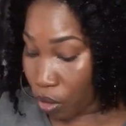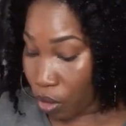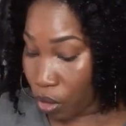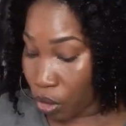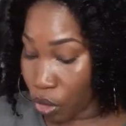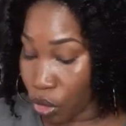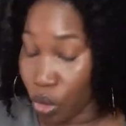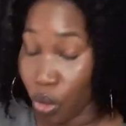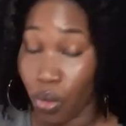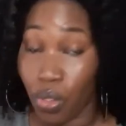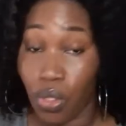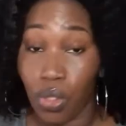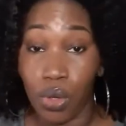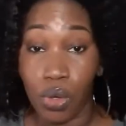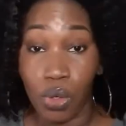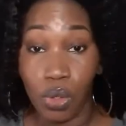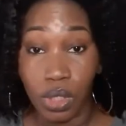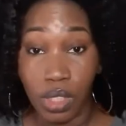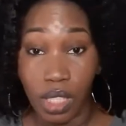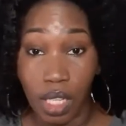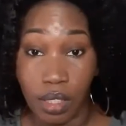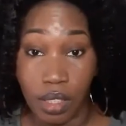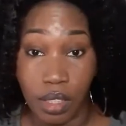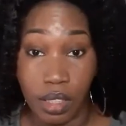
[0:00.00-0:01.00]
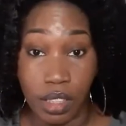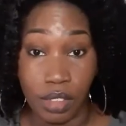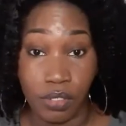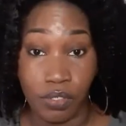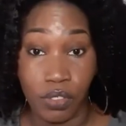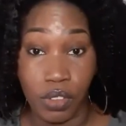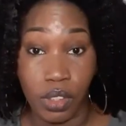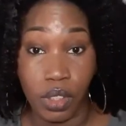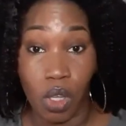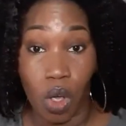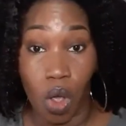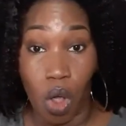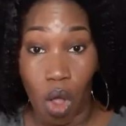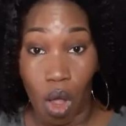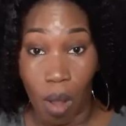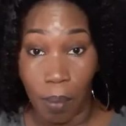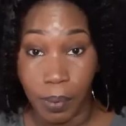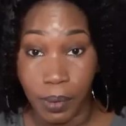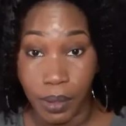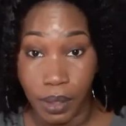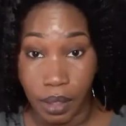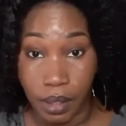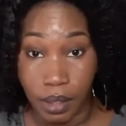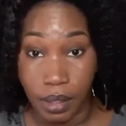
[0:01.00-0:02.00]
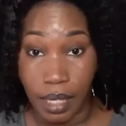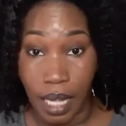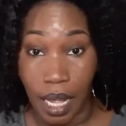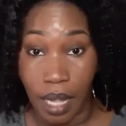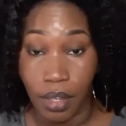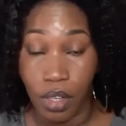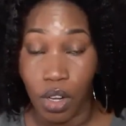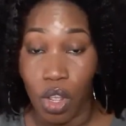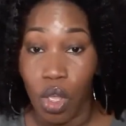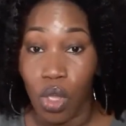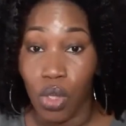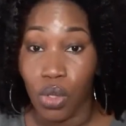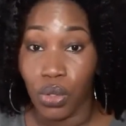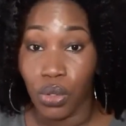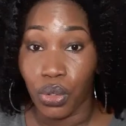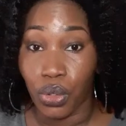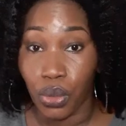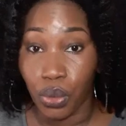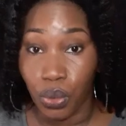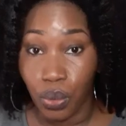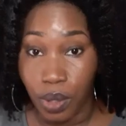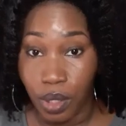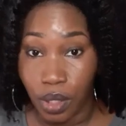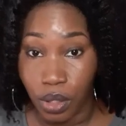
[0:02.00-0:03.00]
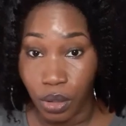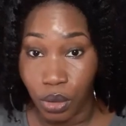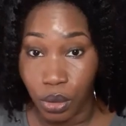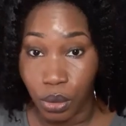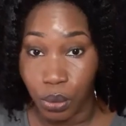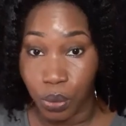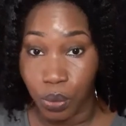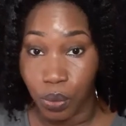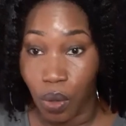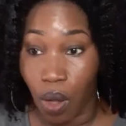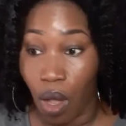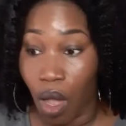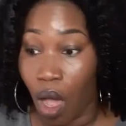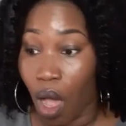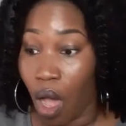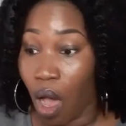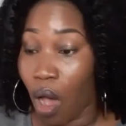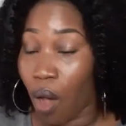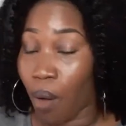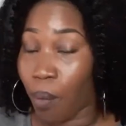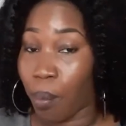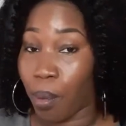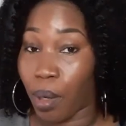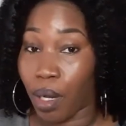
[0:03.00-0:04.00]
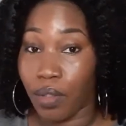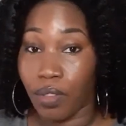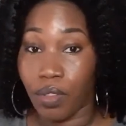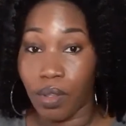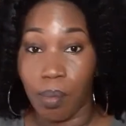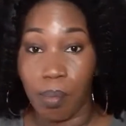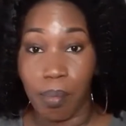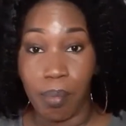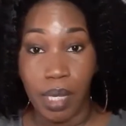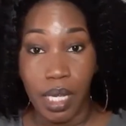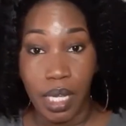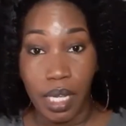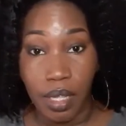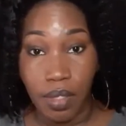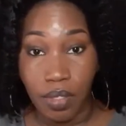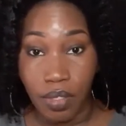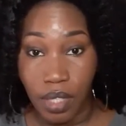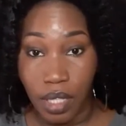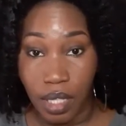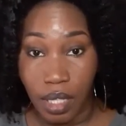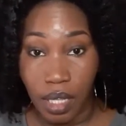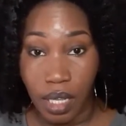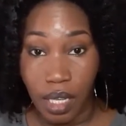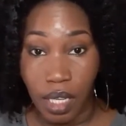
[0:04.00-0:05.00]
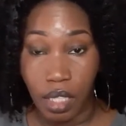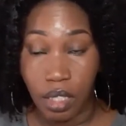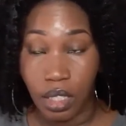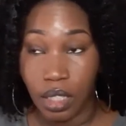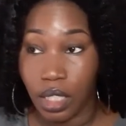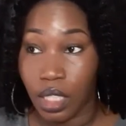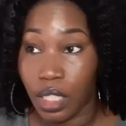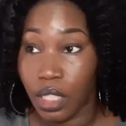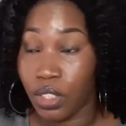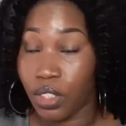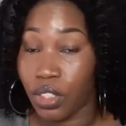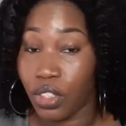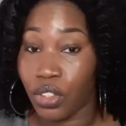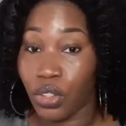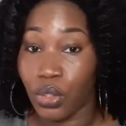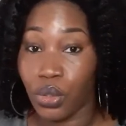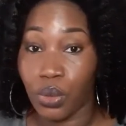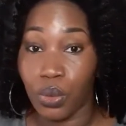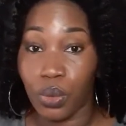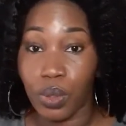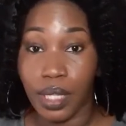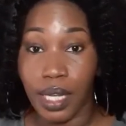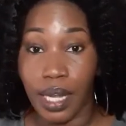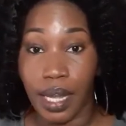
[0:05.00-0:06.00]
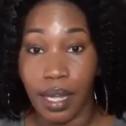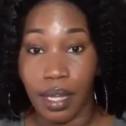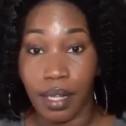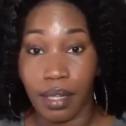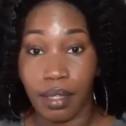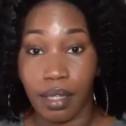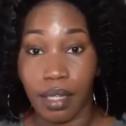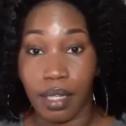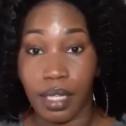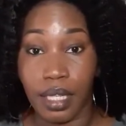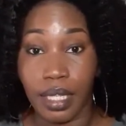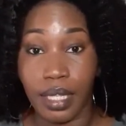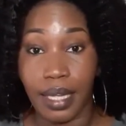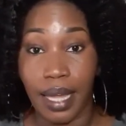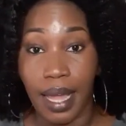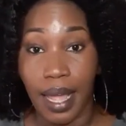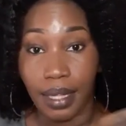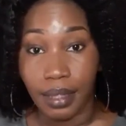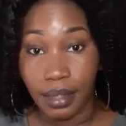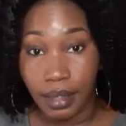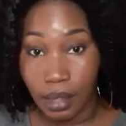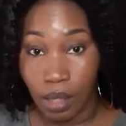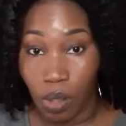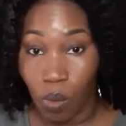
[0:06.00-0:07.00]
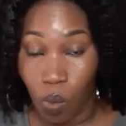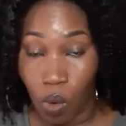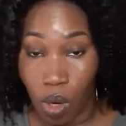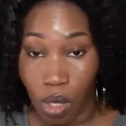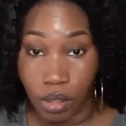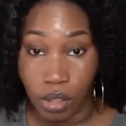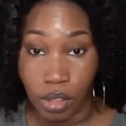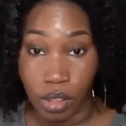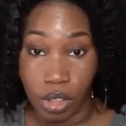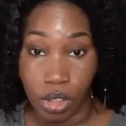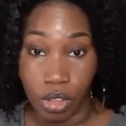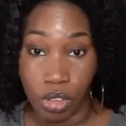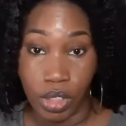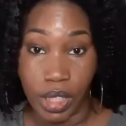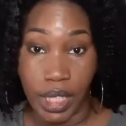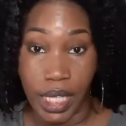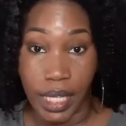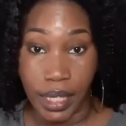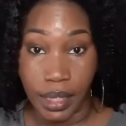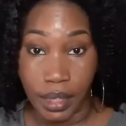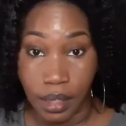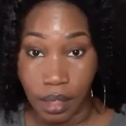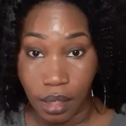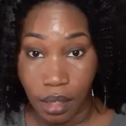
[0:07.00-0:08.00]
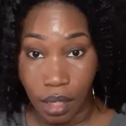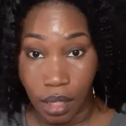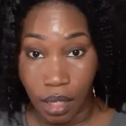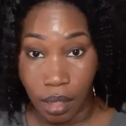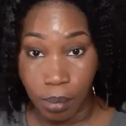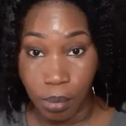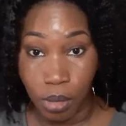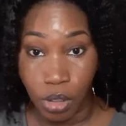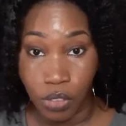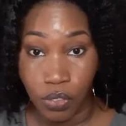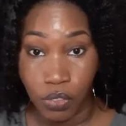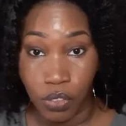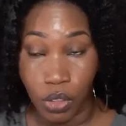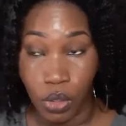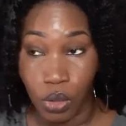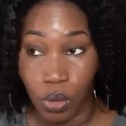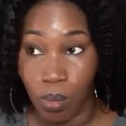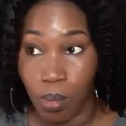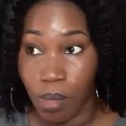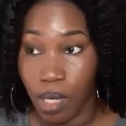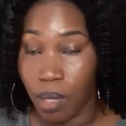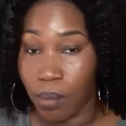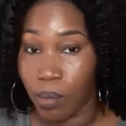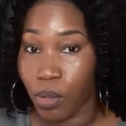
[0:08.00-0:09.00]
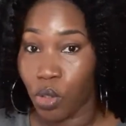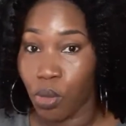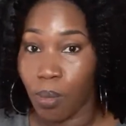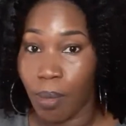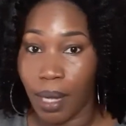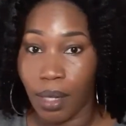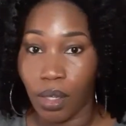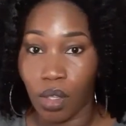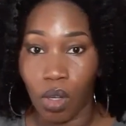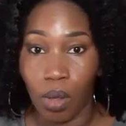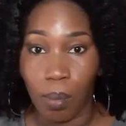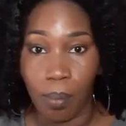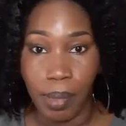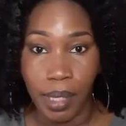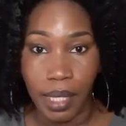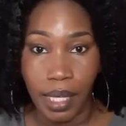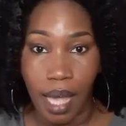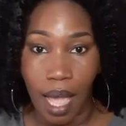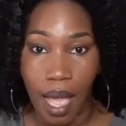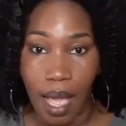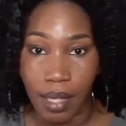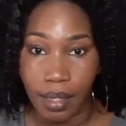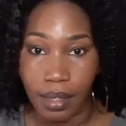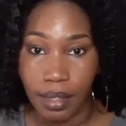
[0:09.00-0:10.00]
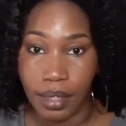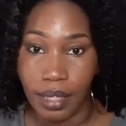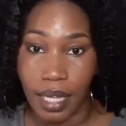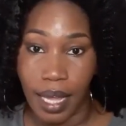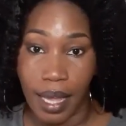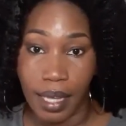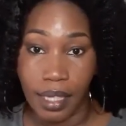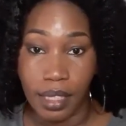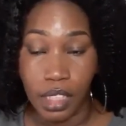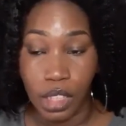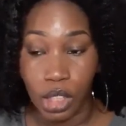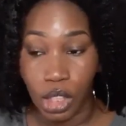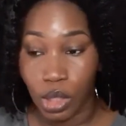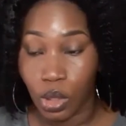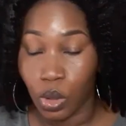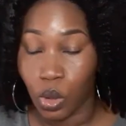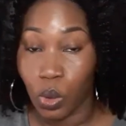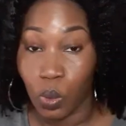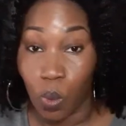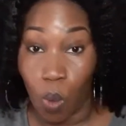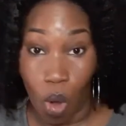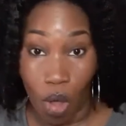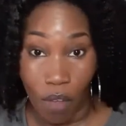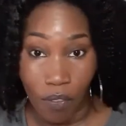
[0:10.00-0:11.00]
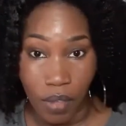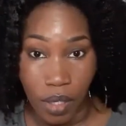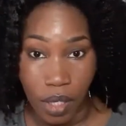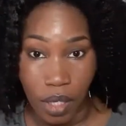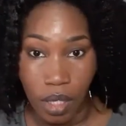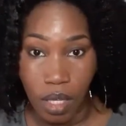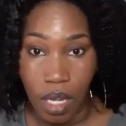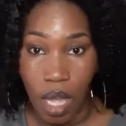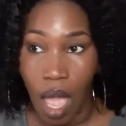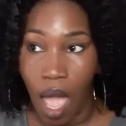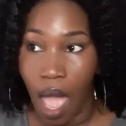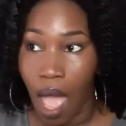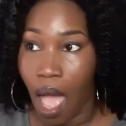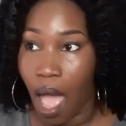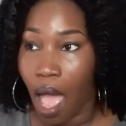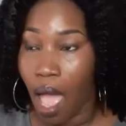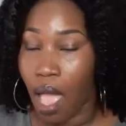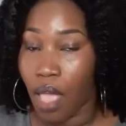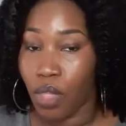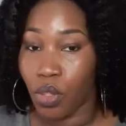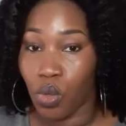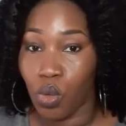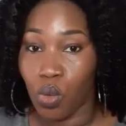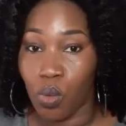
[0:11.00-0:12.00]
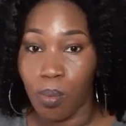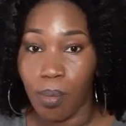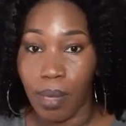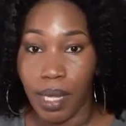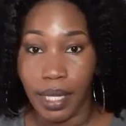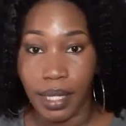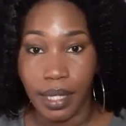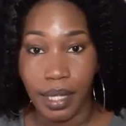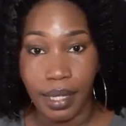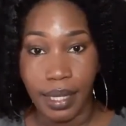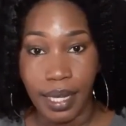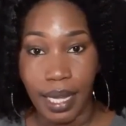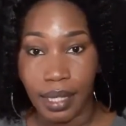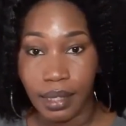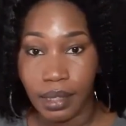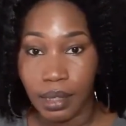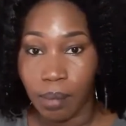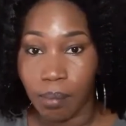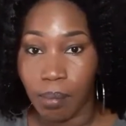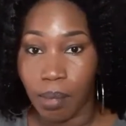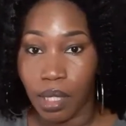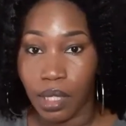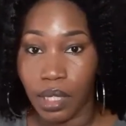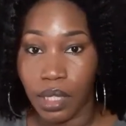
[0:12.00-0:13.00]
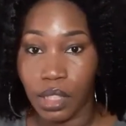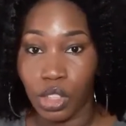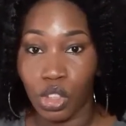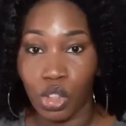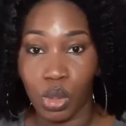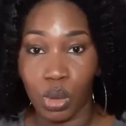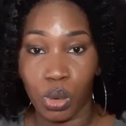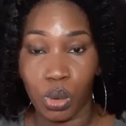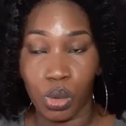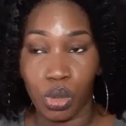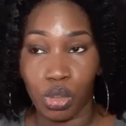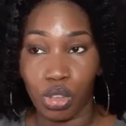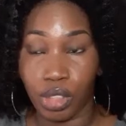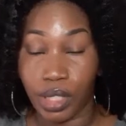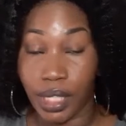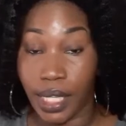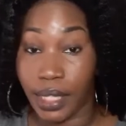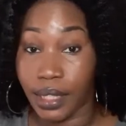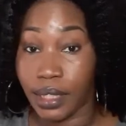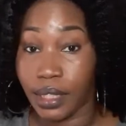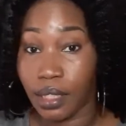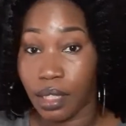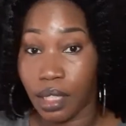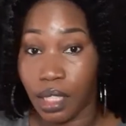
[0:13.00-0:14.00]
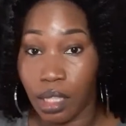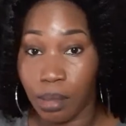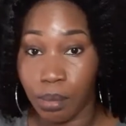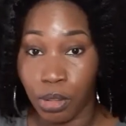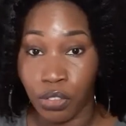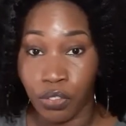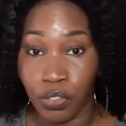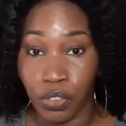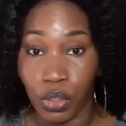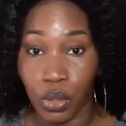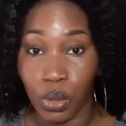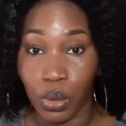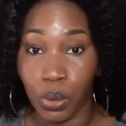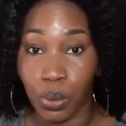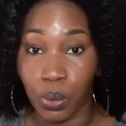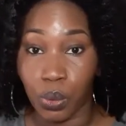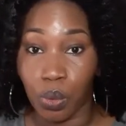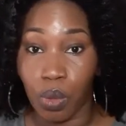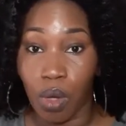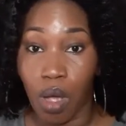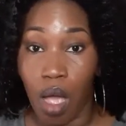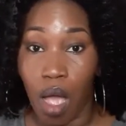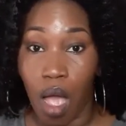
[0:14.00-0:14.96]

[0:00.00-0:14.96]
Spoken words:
So those are the different options that you can do. But the main thing is, either you can get someone to create your labels for you. Maybe you might not be as tech savvy, and you get somebody to create your labels for you,